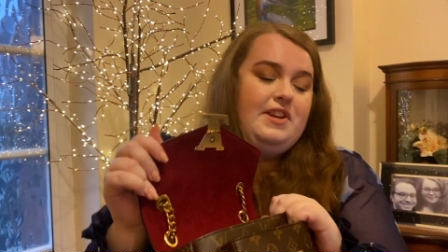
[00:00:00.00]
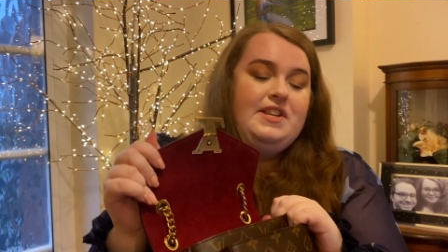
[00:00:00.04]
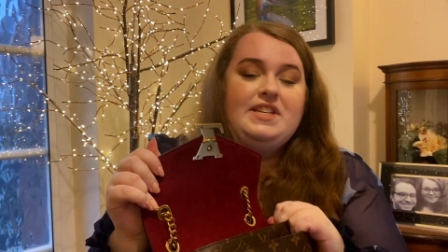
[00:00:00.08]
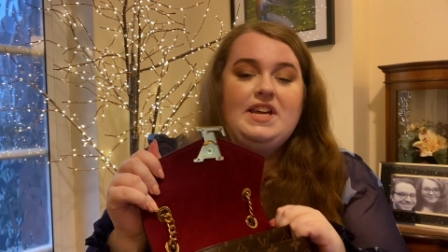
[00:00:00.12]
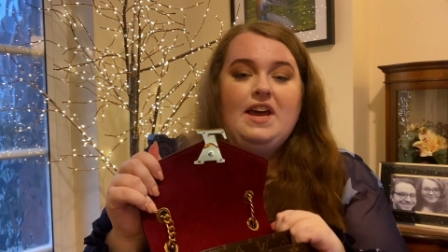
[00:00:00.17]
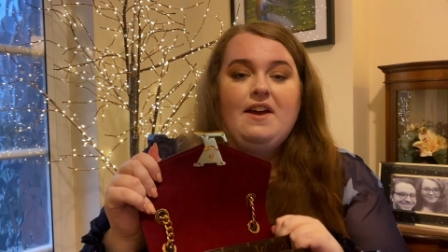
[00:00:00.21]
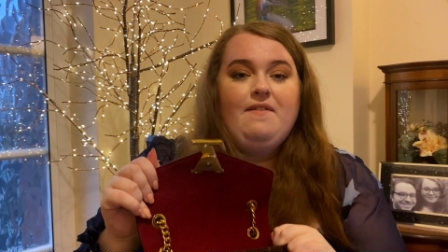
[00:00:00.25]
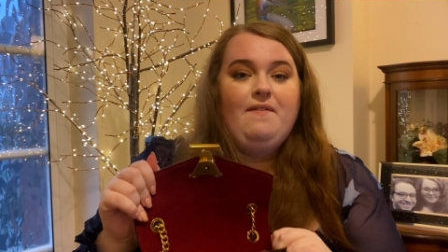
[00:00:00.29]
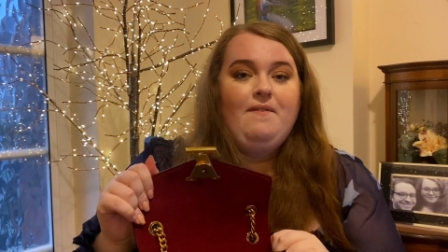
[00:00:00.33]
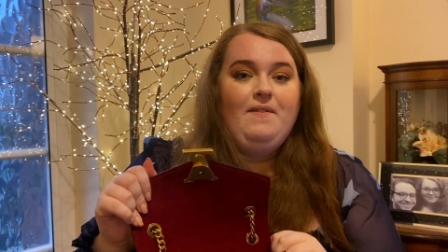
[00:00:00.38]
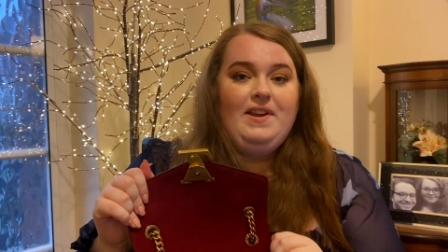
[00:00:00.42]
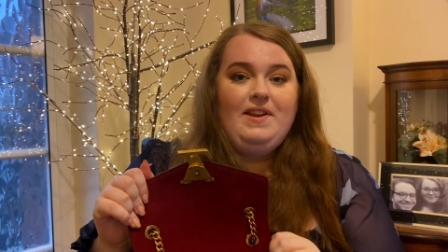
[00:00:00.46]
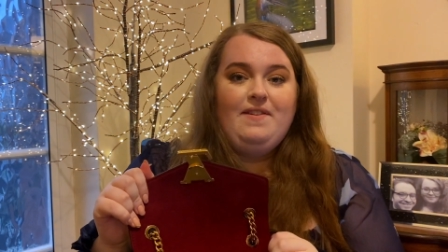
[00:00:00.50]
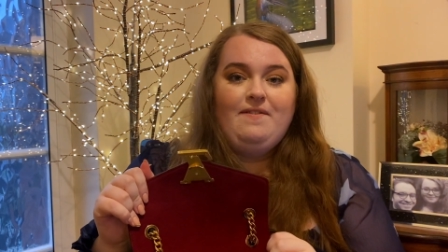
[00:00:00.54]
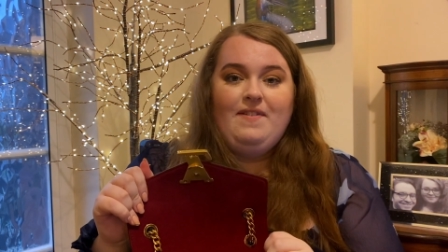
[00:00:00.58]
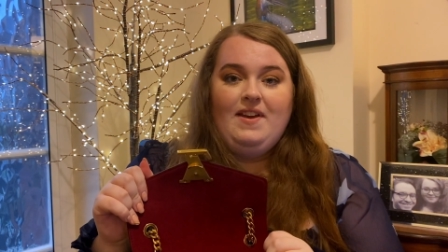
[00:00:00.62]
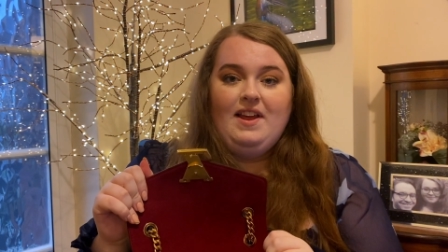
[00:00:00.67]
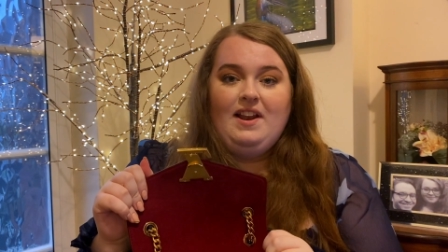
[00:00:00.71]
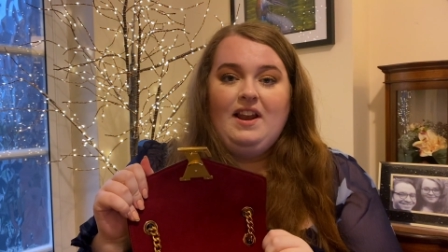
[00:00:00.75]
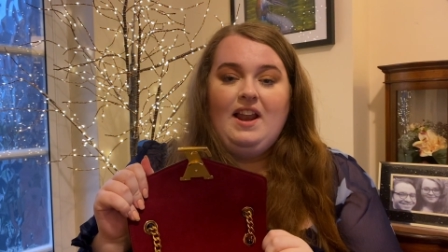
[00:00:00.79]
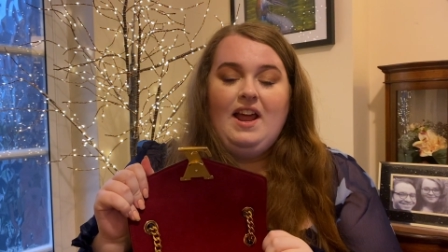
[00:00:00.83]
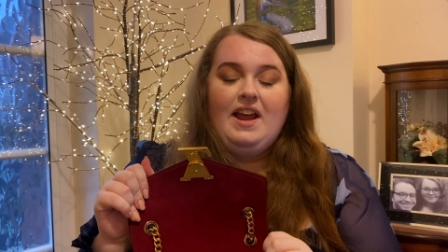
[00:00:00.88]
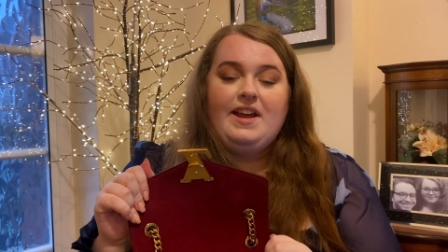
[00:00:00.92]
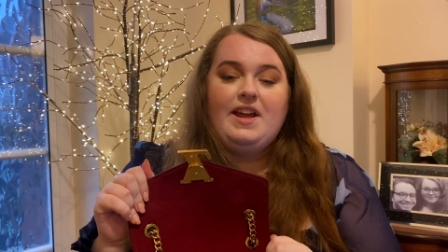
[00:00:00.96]
definitely
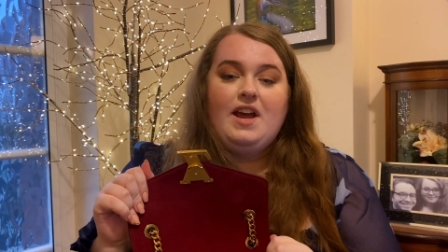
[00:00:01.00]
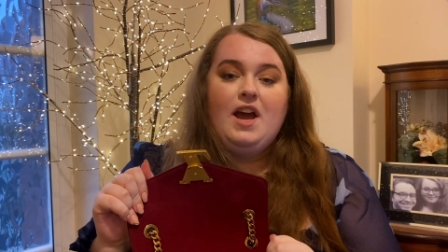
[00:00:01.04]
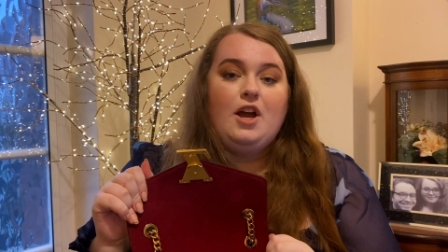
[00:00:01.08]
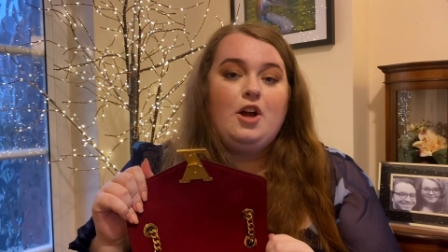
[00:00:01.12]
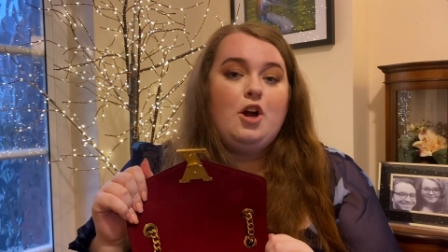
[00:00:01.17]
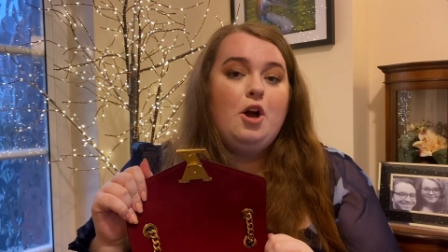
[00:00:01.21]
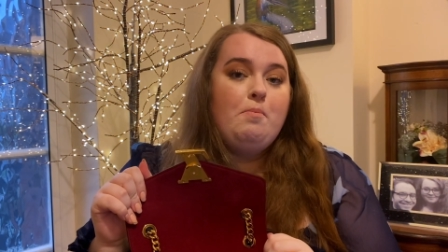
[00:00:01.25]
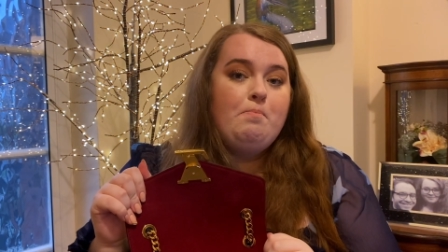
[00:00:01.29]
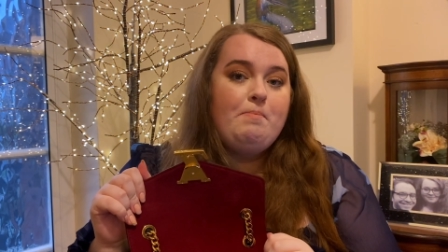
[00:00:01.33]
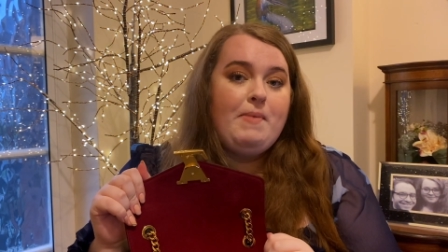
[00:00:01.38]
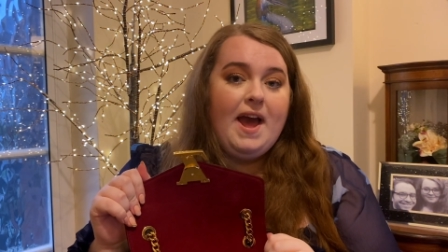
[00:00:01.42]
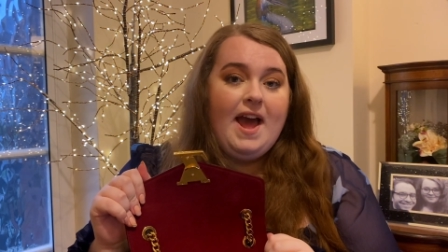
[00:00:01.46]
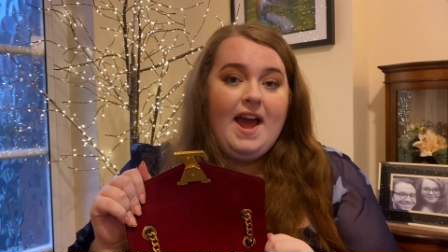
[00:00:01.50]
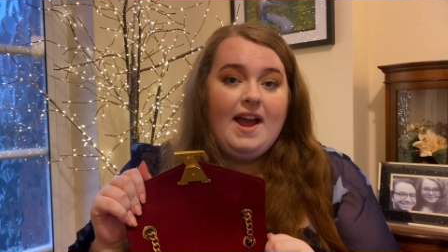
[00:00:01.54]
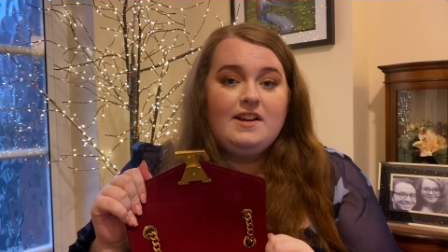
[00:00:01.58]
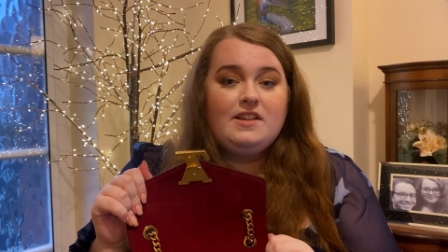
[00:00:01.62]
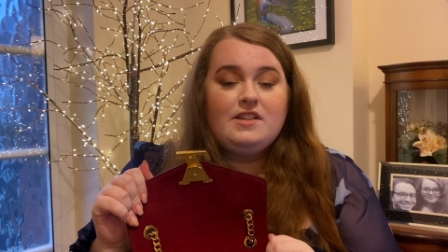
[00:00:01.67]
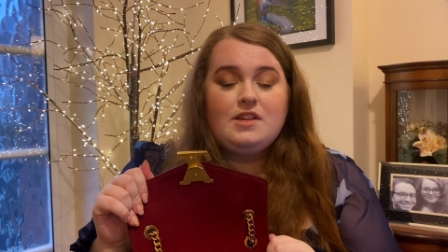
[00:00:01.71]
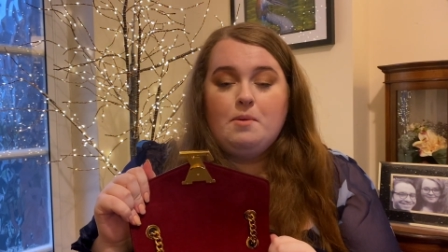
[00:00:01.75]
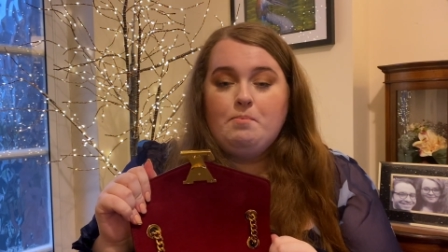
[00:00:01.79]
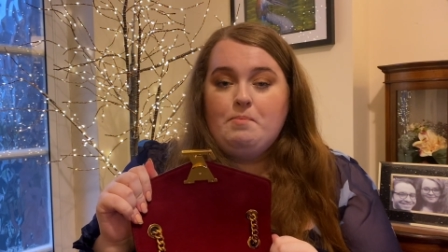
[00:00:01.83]
fit like a compact